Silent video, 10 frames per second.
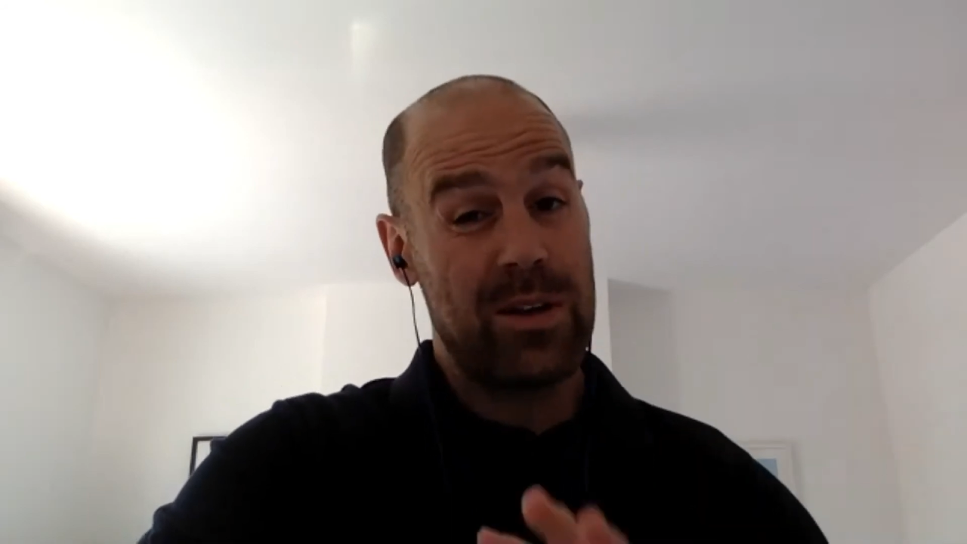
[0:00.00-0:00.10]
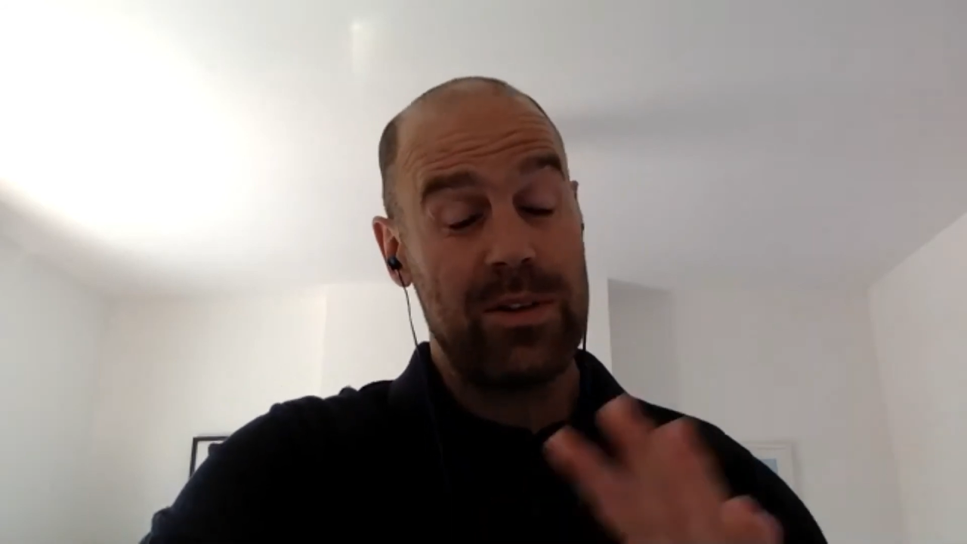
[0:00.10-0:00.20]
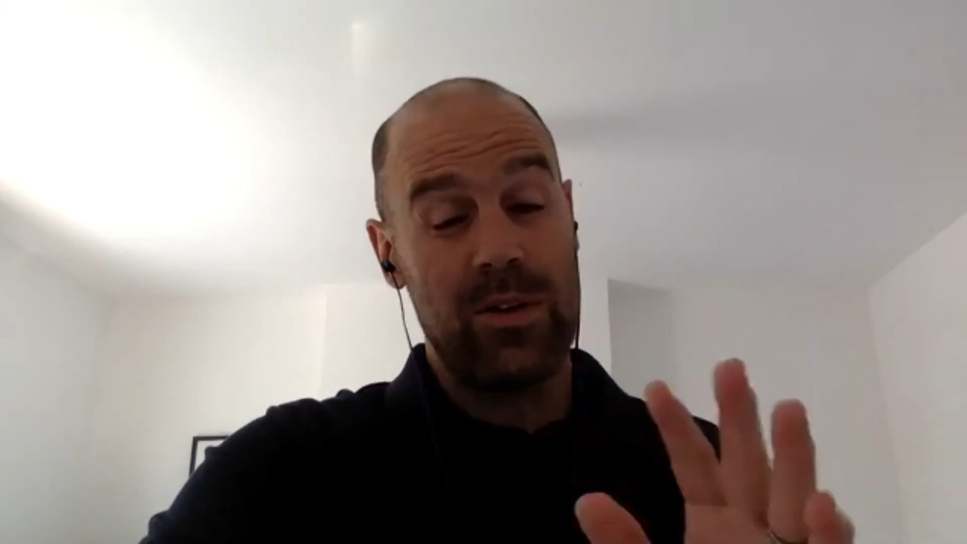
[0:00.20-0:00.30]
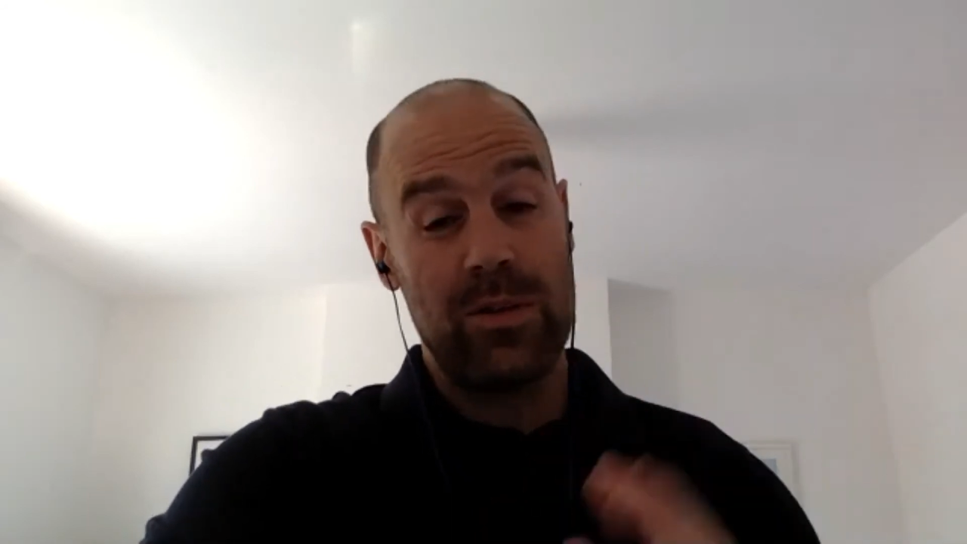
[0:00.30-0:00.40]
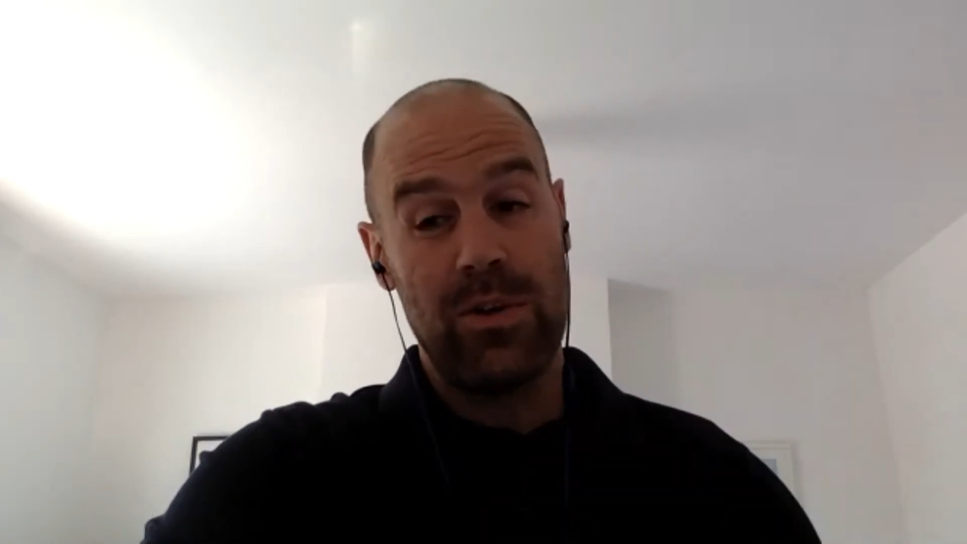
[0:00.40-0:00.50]
Don't
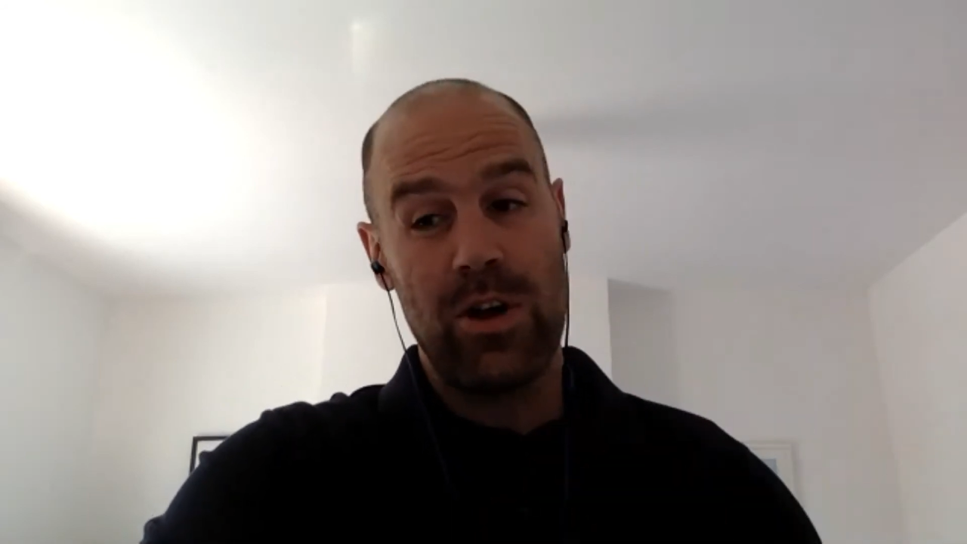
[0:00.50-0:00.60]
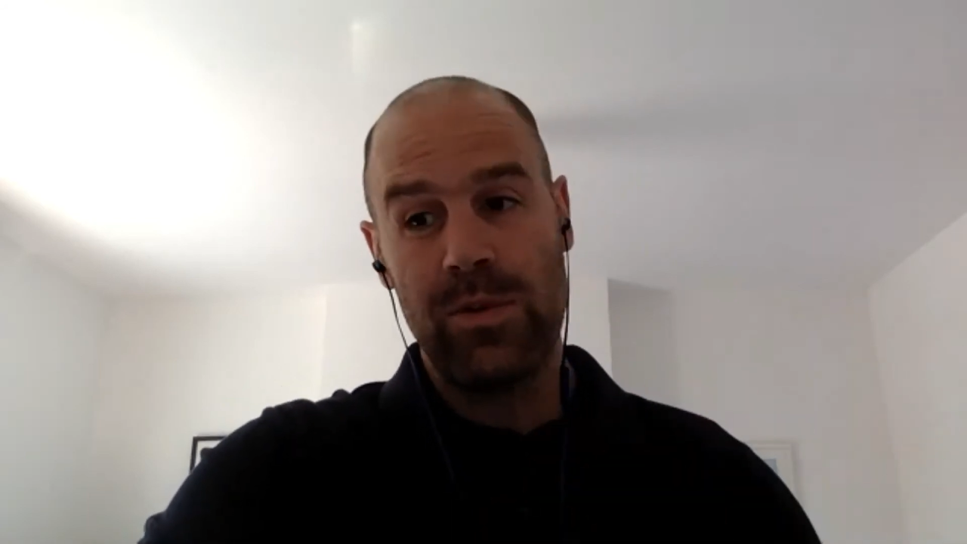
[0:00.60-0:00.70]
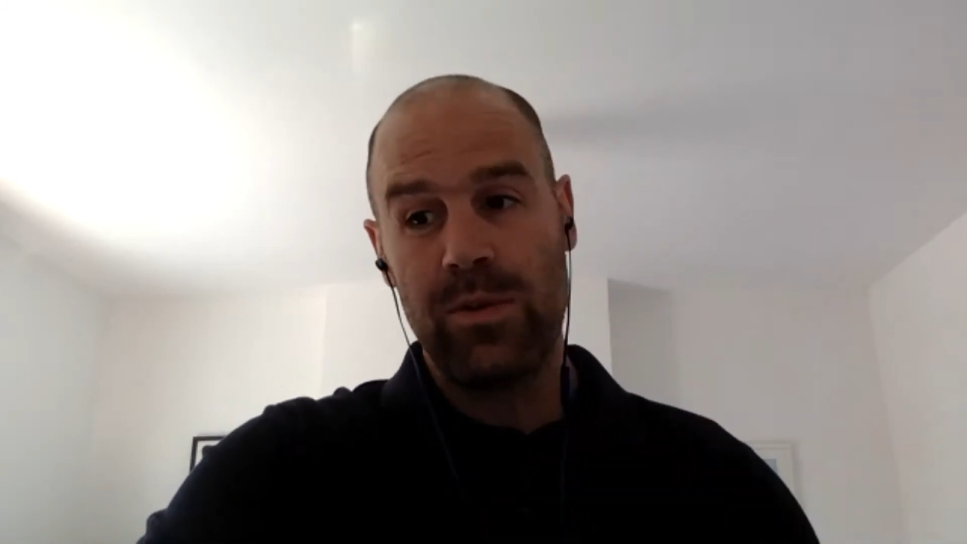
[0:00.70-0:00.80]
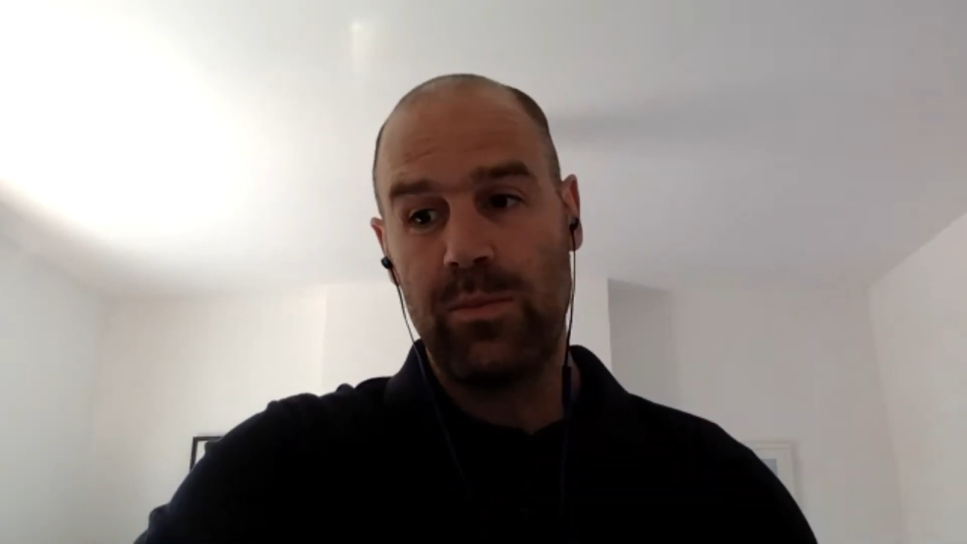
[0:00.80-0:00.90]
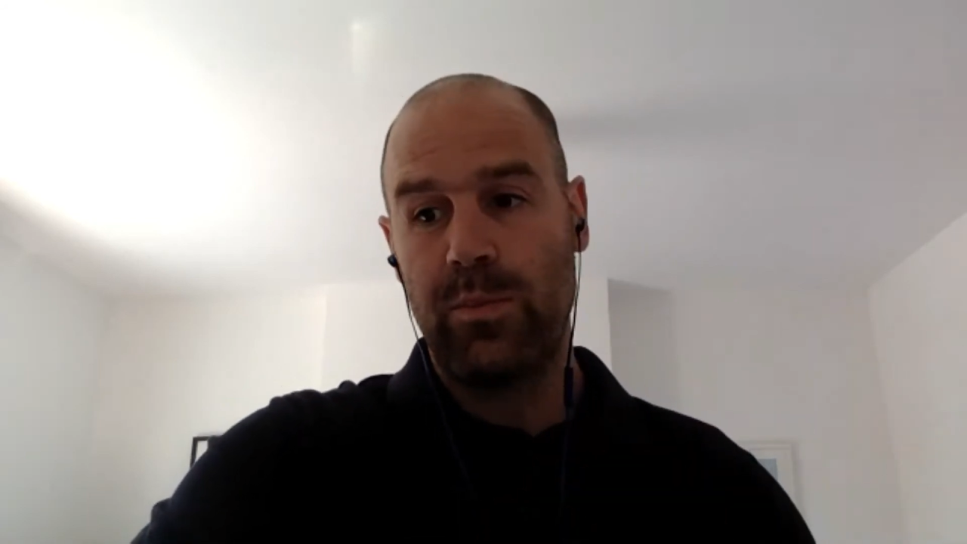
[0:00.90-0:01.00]
know at the
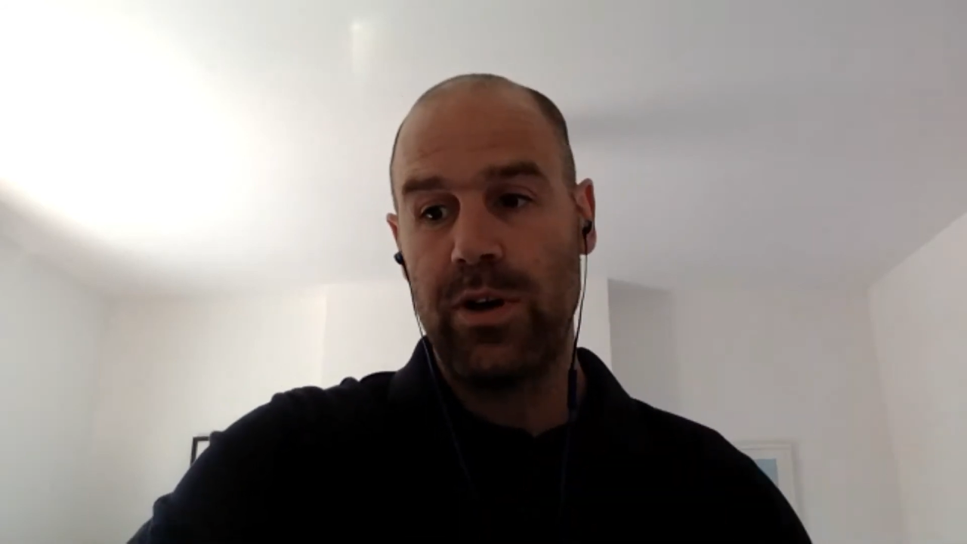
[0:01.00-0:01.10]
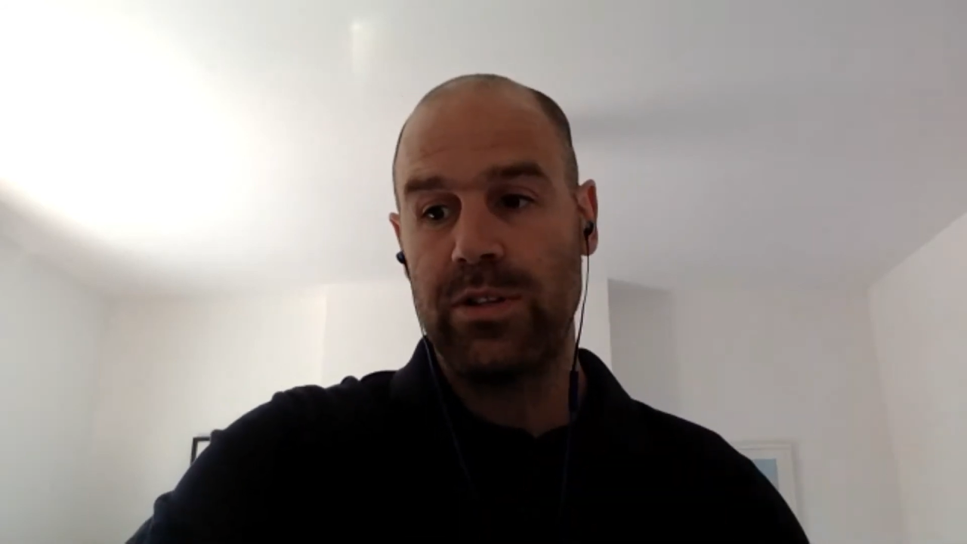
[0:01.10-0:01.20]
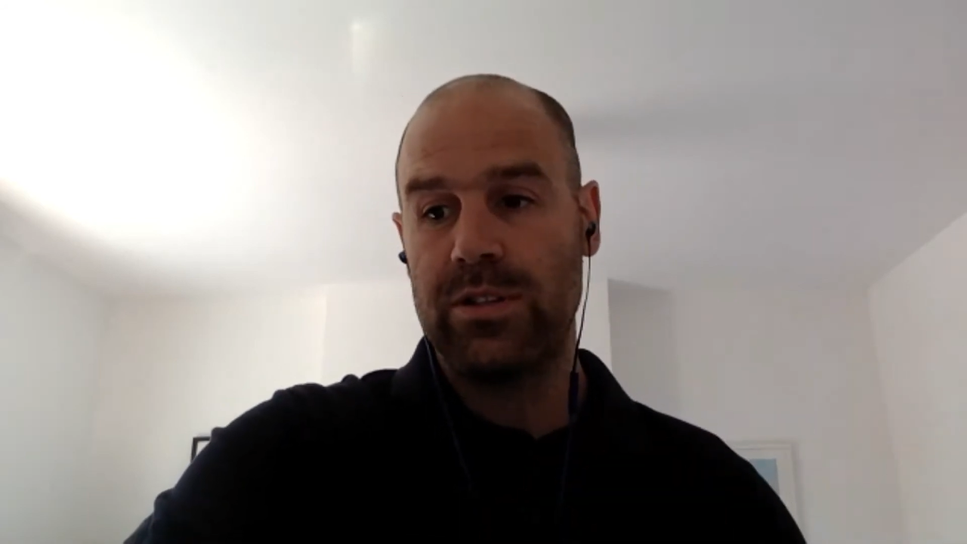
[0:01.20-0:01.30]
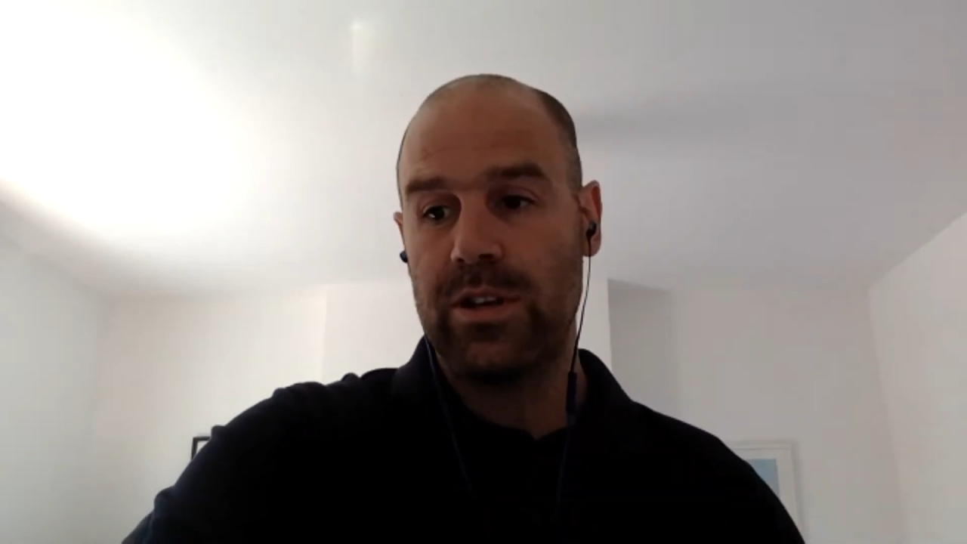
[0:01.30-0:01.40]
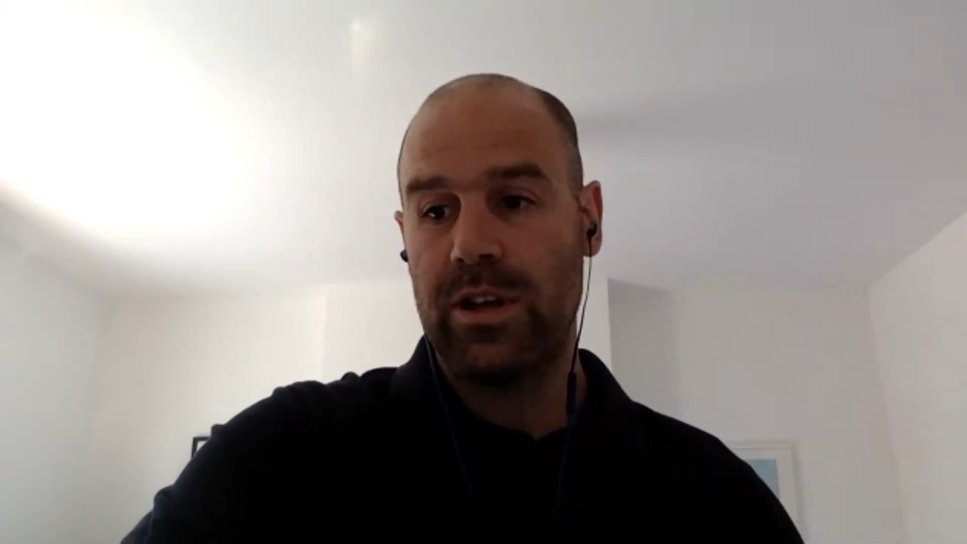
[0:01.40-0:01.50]
moment, but